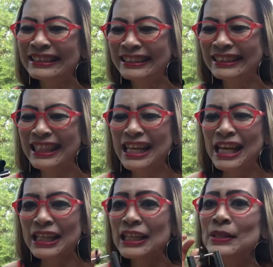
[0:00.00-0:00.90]

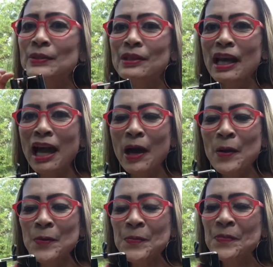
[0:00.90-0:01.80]
yeah so
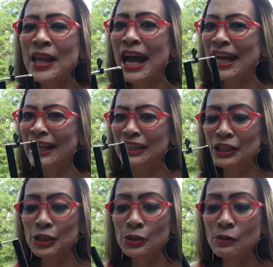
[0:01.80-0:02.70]
now I gonna
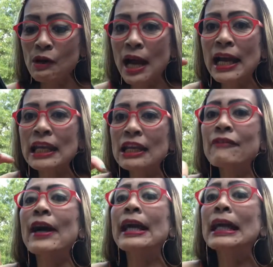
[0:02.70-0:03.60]
try if
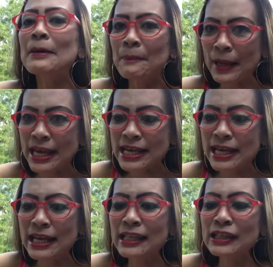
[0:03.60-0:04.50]
I can make
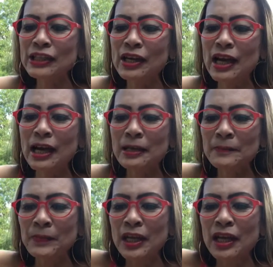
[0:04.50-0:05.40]
it. Yeah.
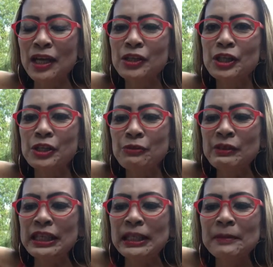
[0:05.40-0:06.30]
The
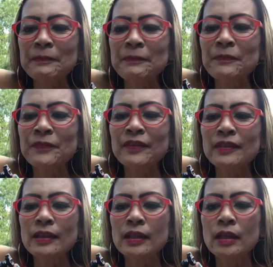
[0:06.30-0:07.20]
dream.
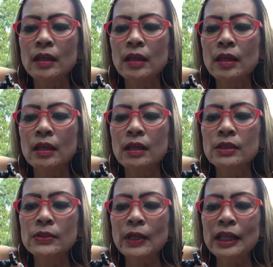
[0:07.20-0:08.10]

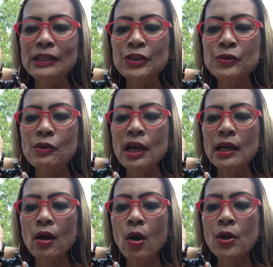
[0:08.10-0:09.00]
So I'll
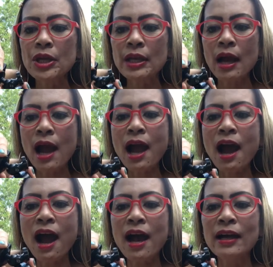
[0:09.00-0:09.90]
try. Oh
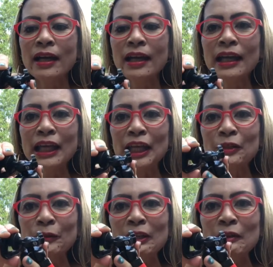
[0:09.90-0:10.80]
yeah it
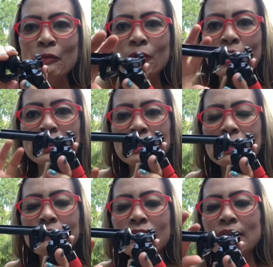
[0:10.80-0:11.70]
really works
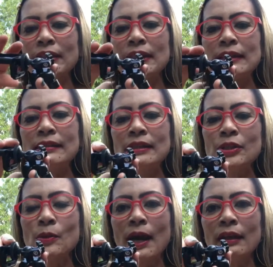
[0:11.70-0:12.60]
it's very easy
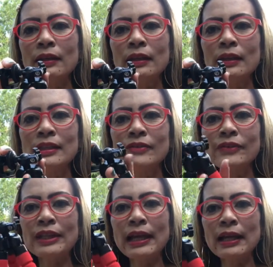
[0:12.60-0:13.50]
to handle it's very